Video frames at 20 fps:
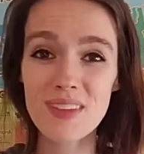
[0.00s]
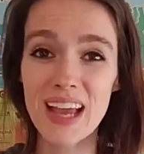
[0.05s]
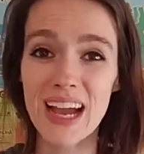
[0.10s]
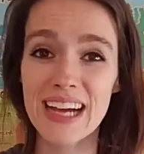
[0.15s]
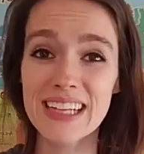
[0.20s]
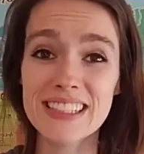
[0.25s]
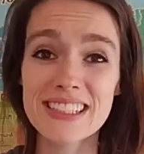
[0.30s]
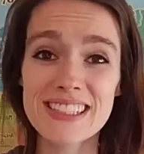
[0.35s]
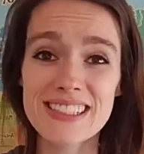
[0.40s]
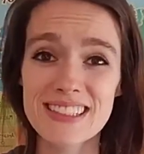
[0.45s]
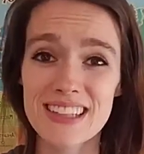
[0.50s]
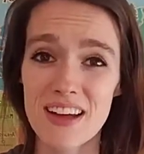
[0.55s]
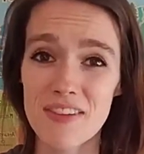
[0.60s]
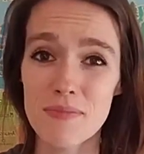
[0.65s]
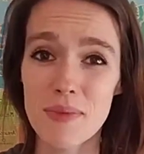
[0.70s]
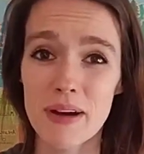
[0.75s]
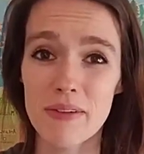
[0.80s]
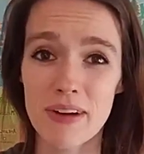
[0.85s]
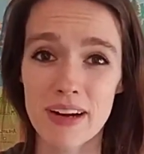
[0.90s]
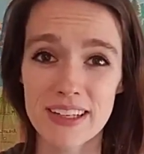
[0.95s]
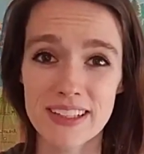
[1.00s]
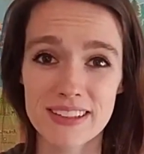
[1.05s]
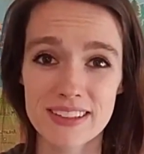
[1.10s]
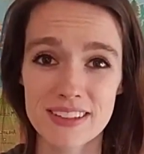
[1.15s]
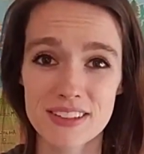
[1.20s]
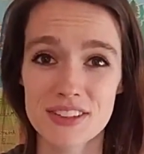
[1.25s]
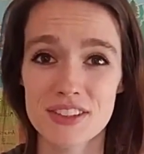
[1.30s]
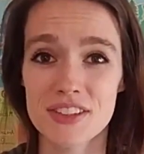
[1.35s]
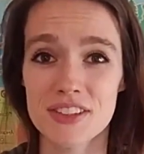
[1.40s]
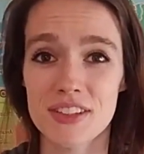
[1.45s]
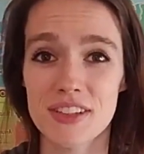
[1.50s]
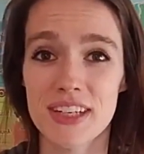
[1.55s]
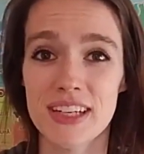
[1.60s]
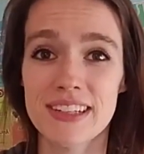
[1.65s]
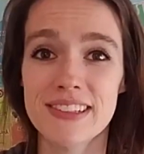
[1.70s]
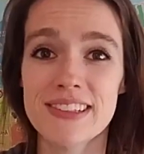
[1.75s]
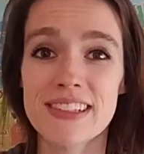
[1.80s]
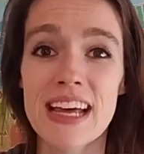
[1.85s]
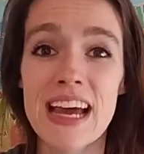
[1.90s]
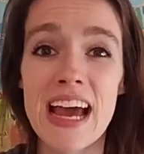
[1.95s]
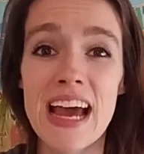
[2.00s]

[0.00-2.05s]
I just love my regular students,